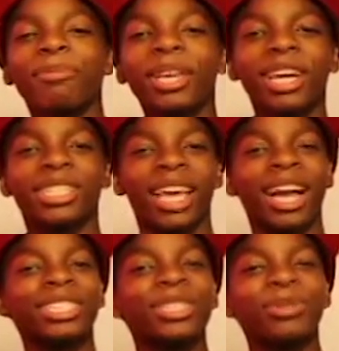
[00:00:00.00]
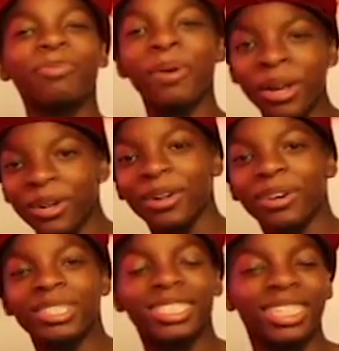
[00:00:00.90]
because I actually do better
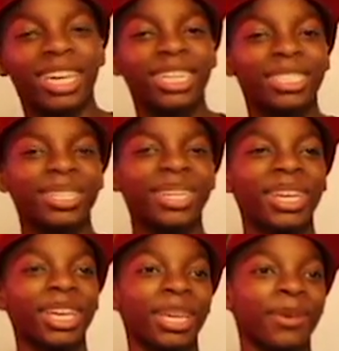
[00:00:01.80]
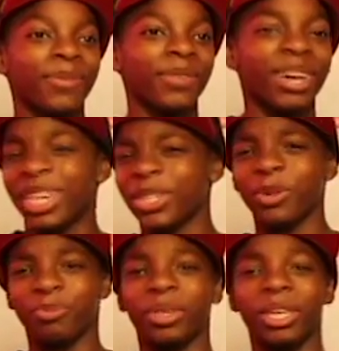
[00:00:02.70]
on stage if I
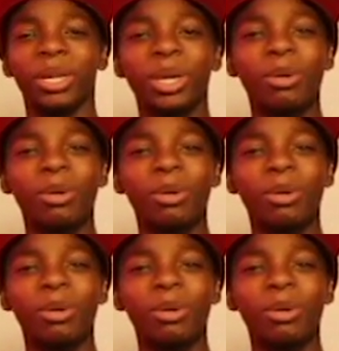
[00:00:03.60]
don't pee,